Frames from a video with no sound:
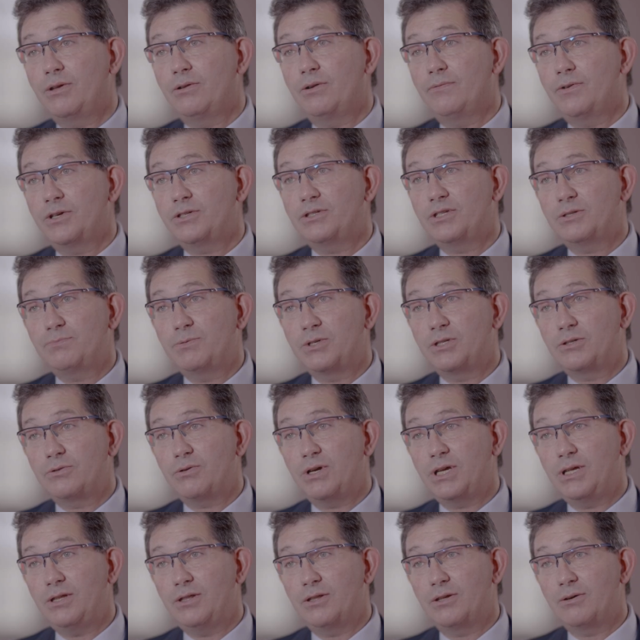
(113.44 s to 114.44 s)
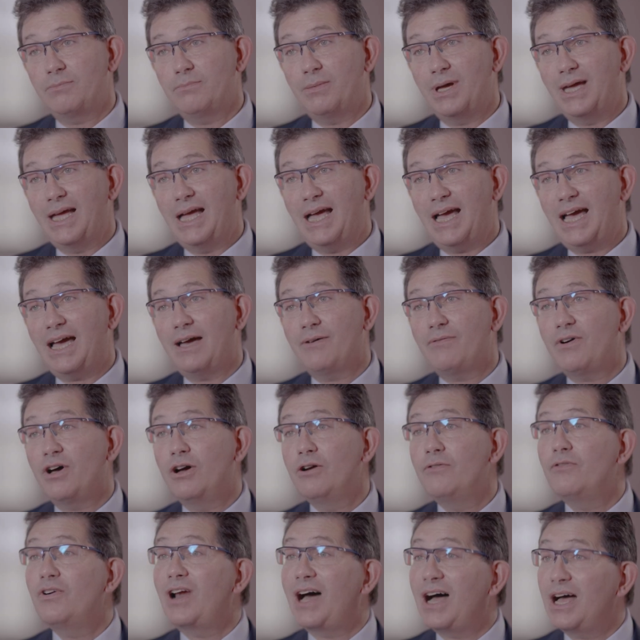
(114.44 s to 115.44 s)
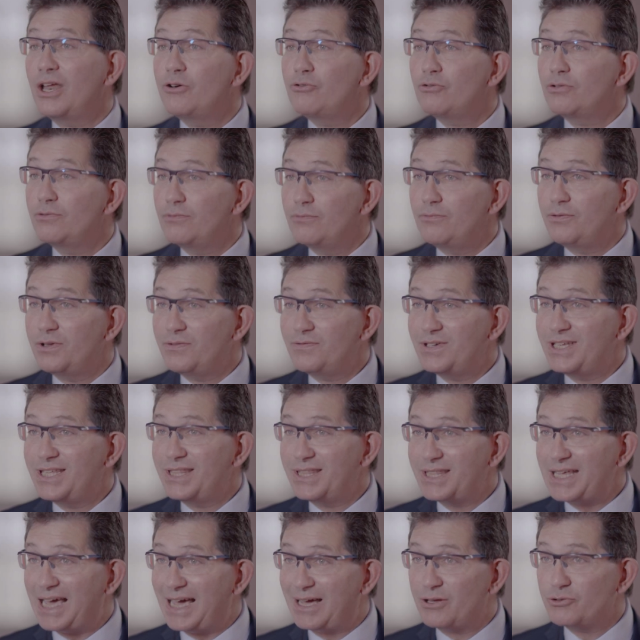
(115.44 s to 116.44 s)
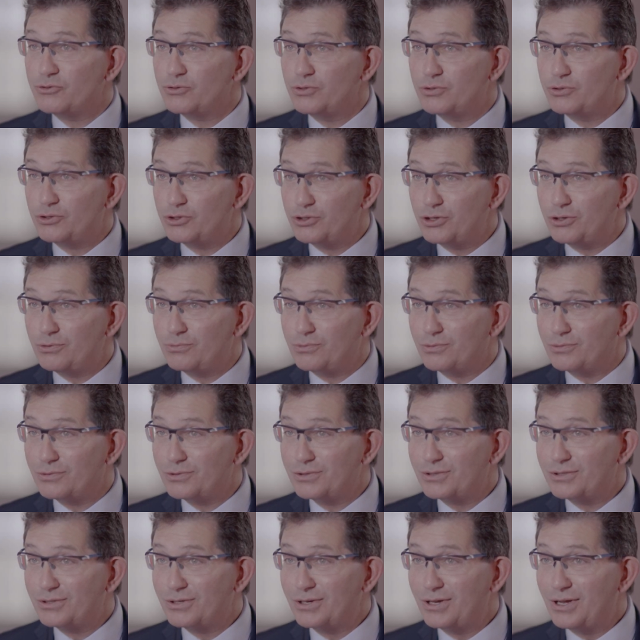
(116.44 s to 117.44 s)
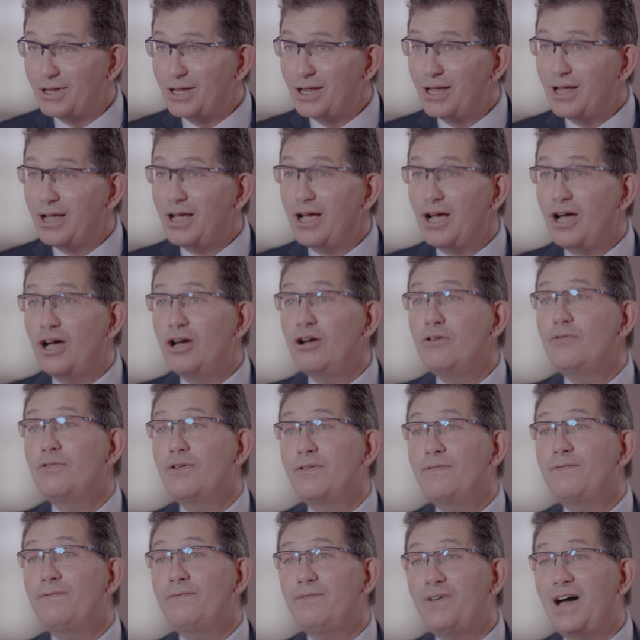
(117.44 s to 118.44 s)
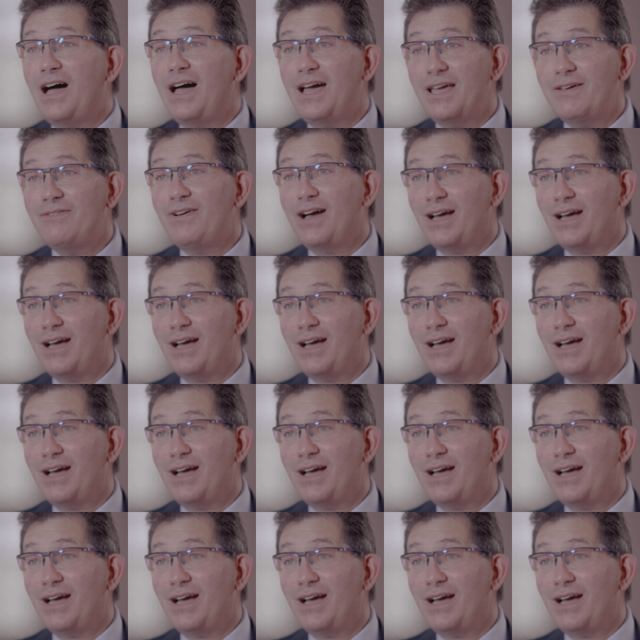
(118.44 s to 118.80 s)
universities between them have over one hundred fifty thousand students, over five